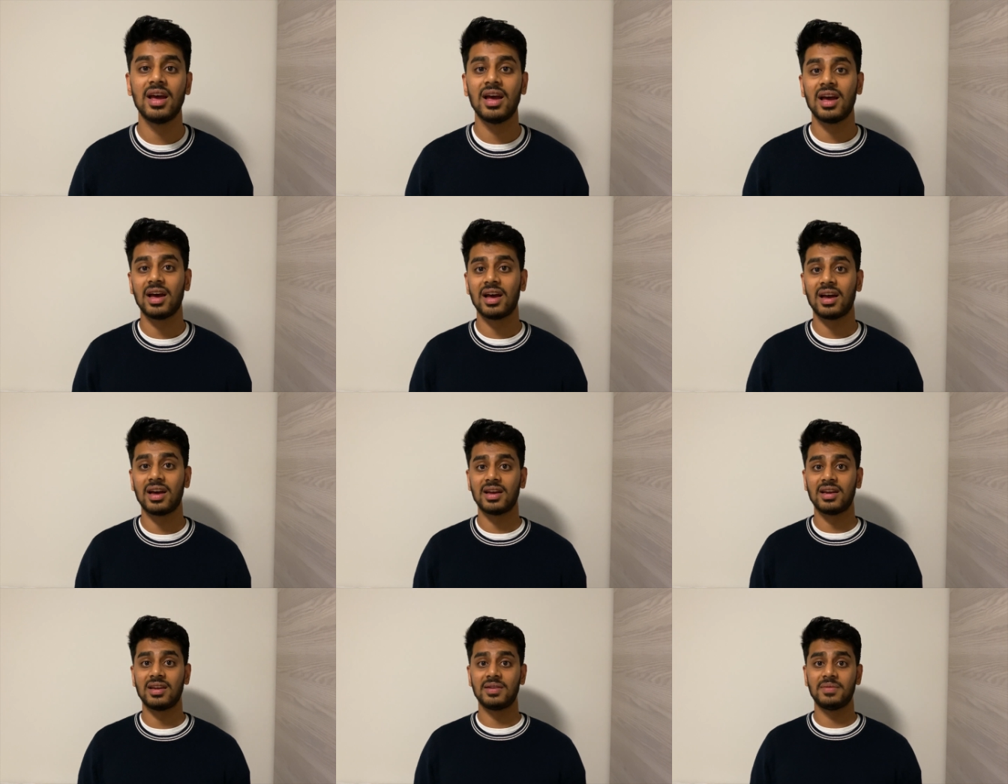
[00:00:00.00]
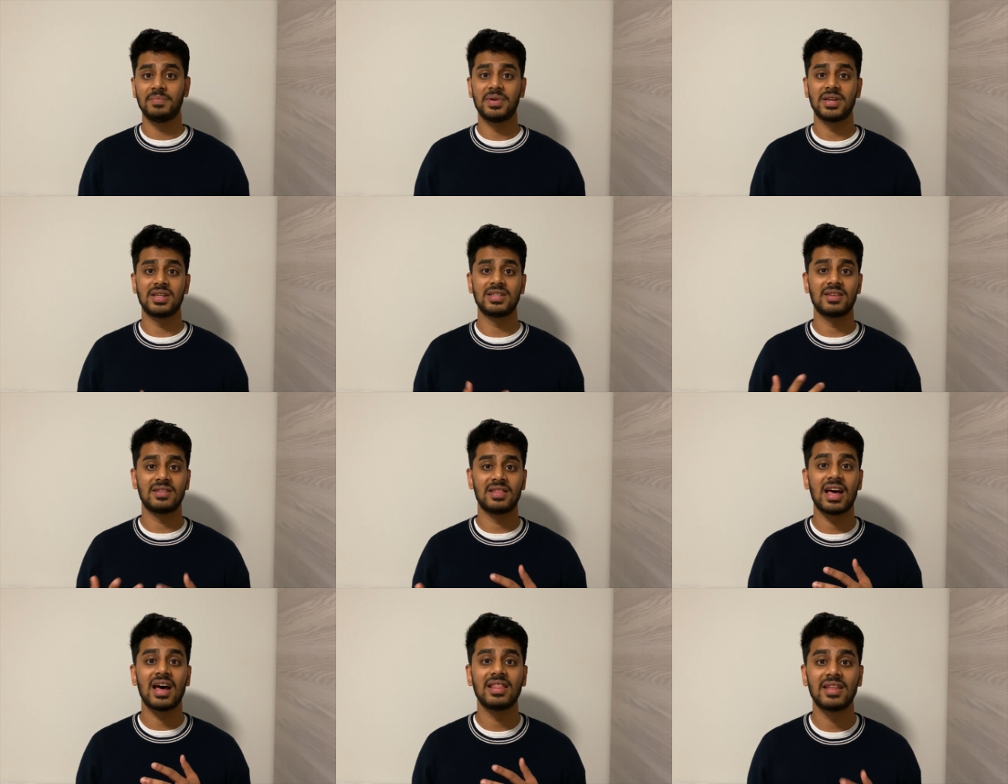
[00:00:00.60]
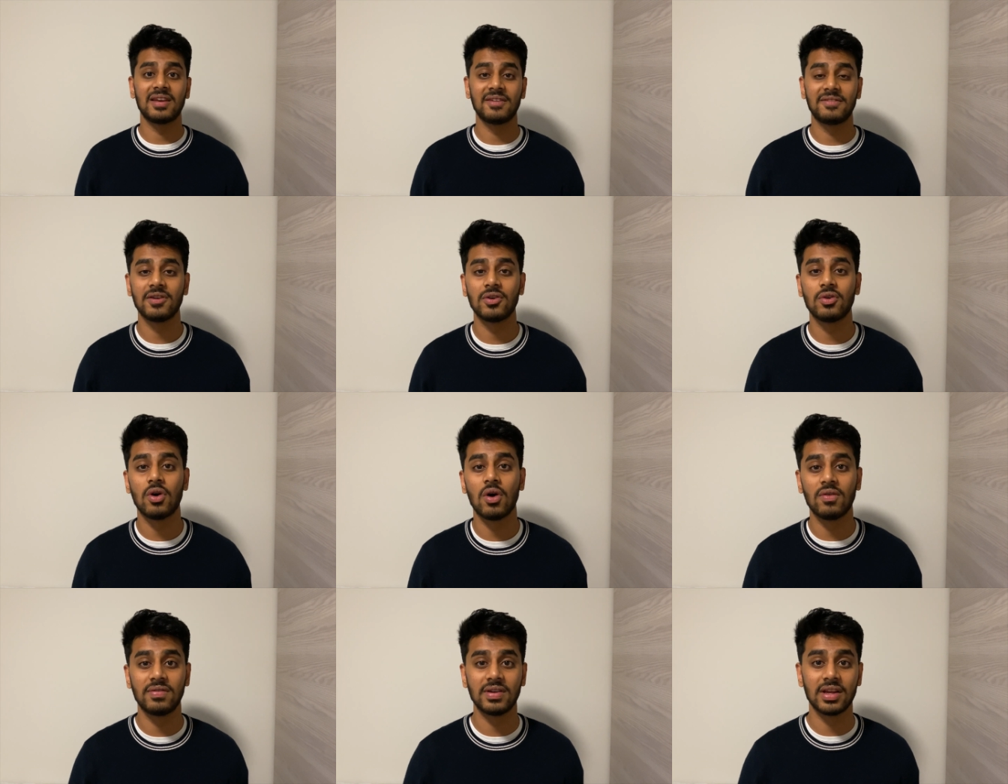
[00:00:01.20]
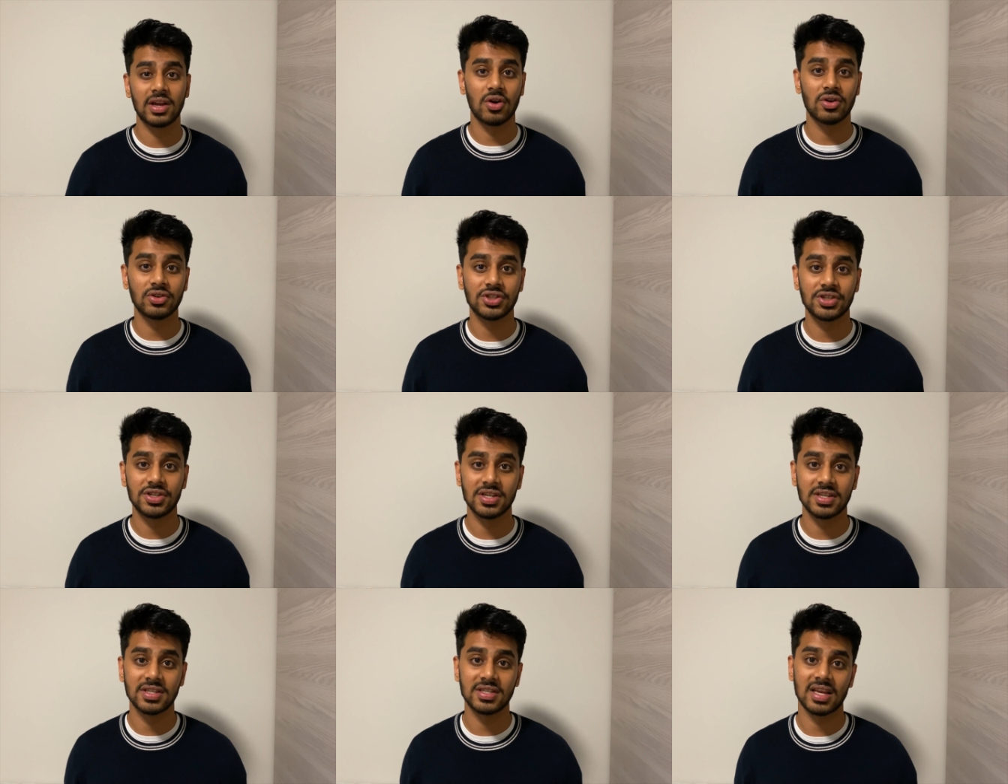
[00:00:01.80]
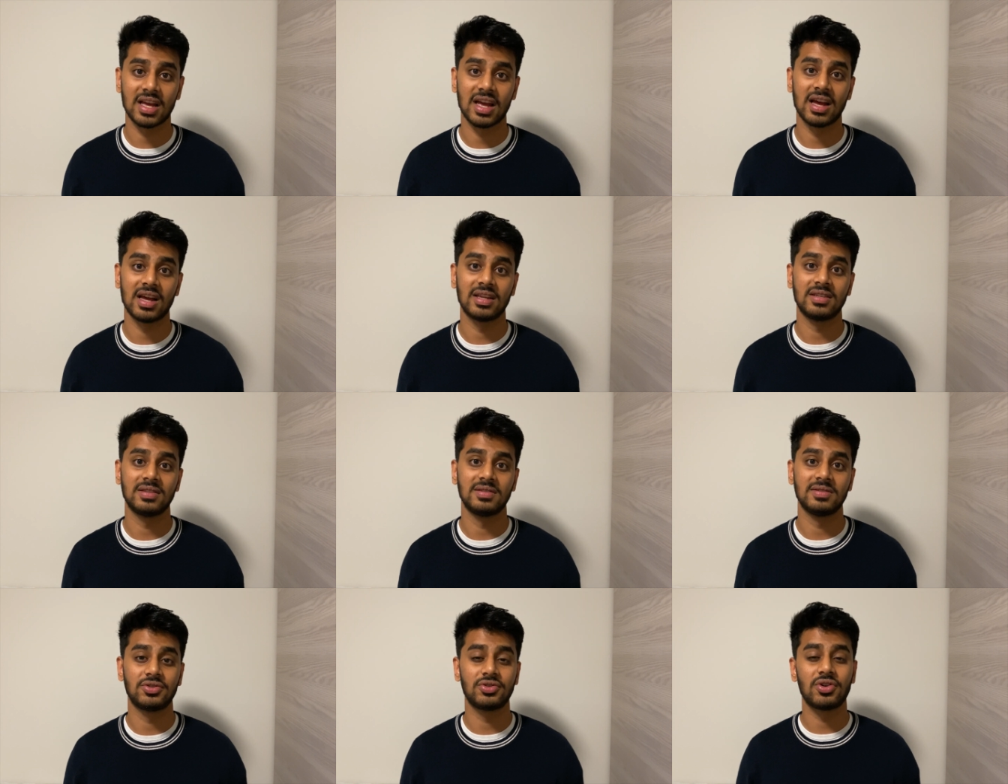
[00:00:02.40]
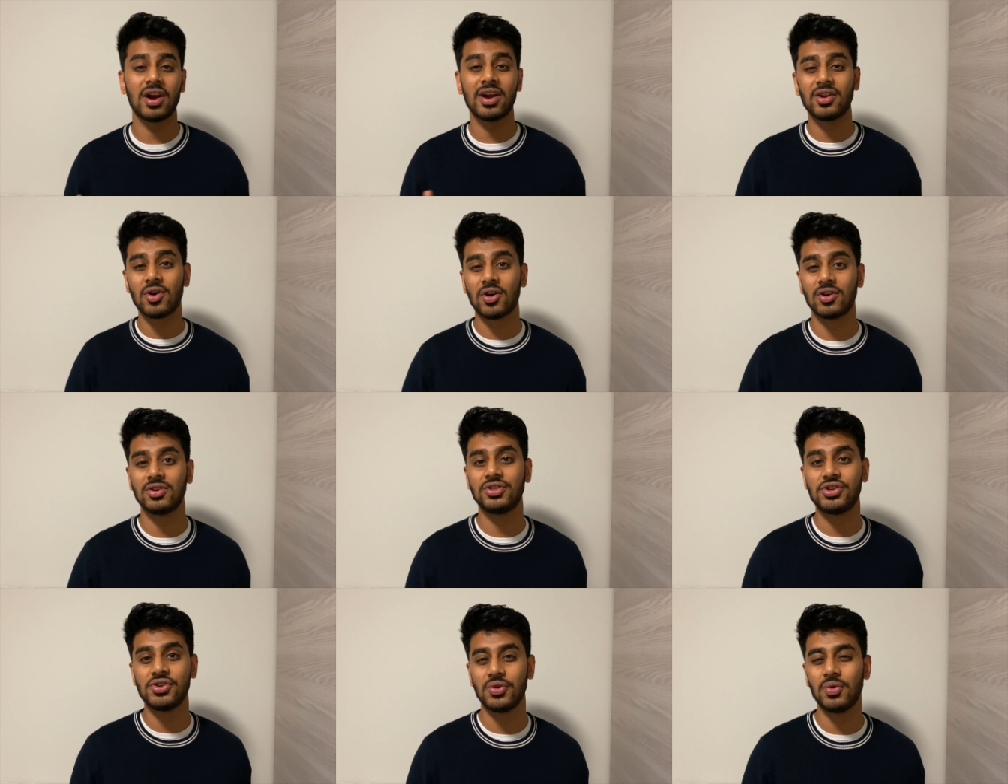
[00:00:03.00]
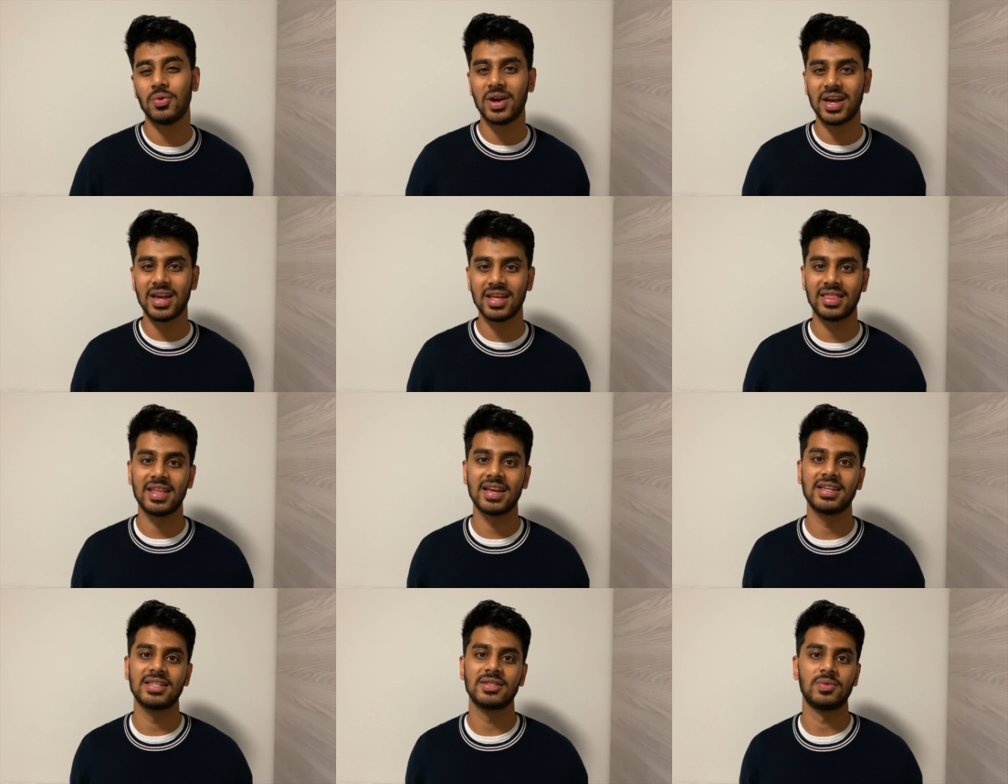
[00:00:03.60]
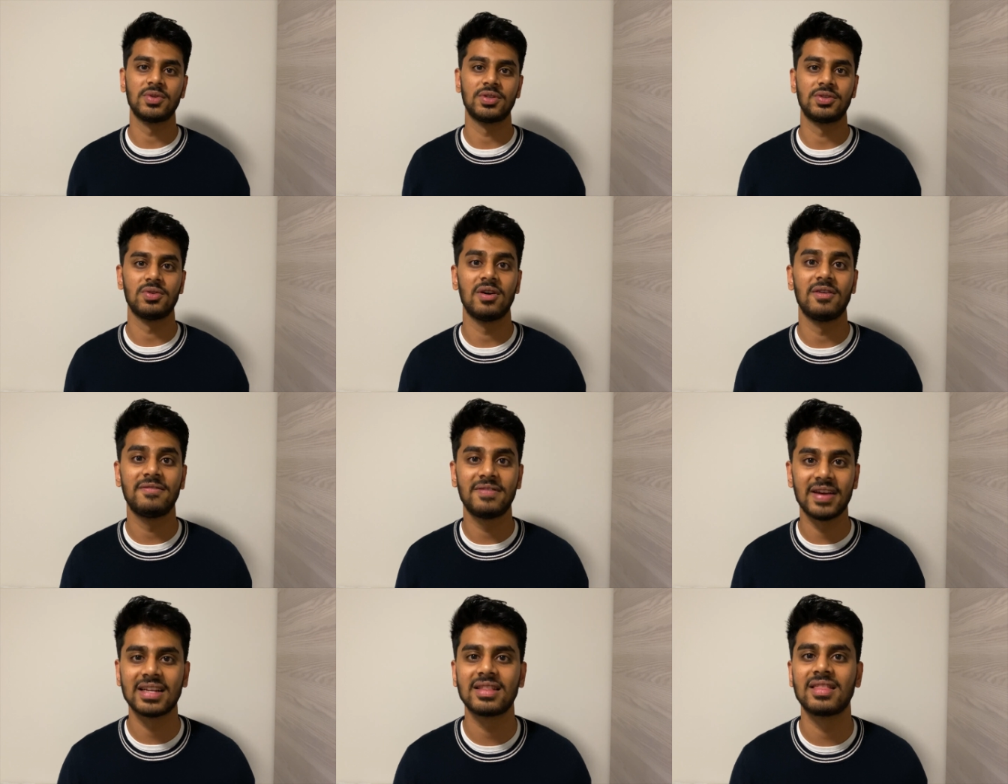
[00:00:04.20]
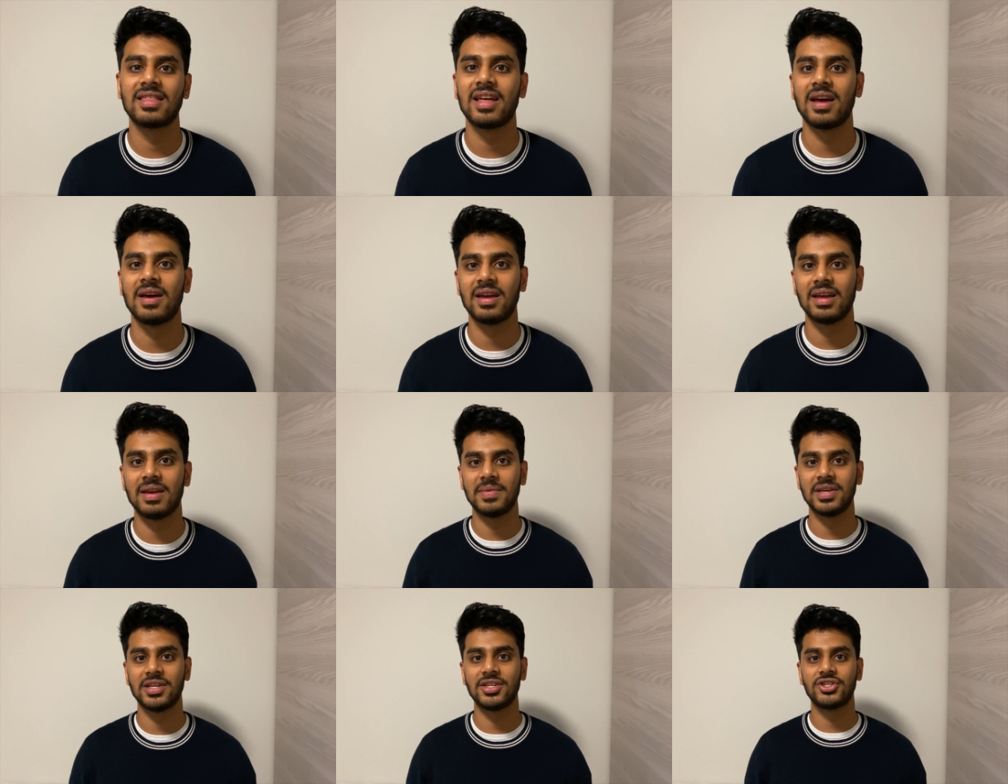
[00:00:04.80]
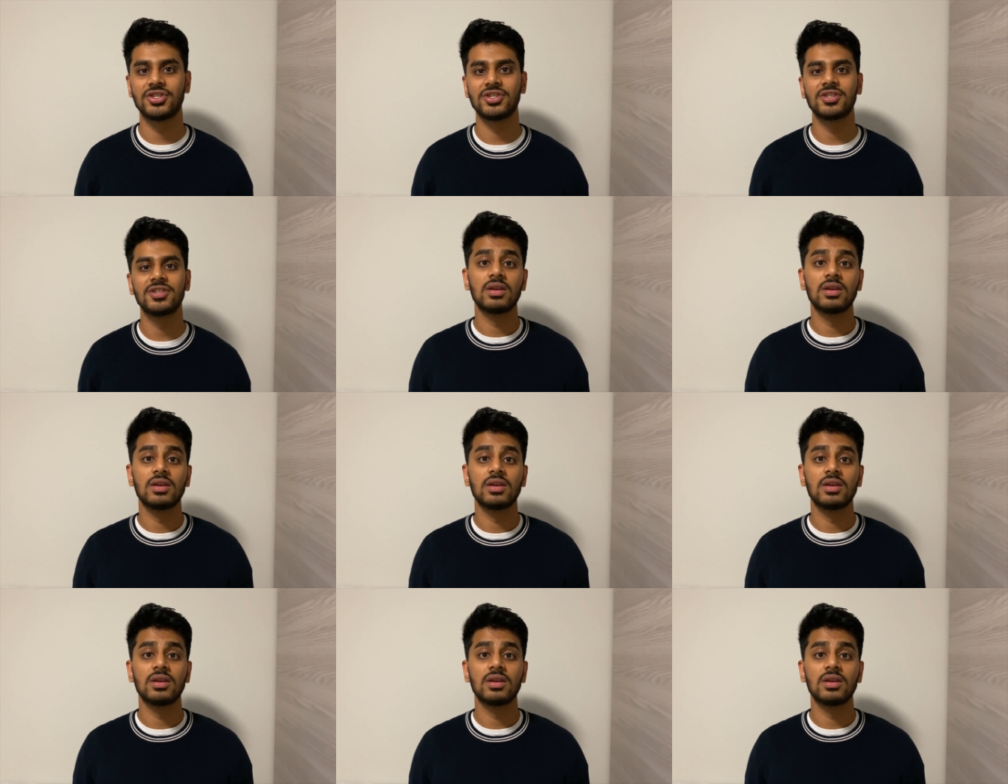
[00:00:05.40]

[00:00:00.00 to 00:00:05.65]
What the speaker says: And because of that, they feel overly conscious and try not do weird things which will affect their image.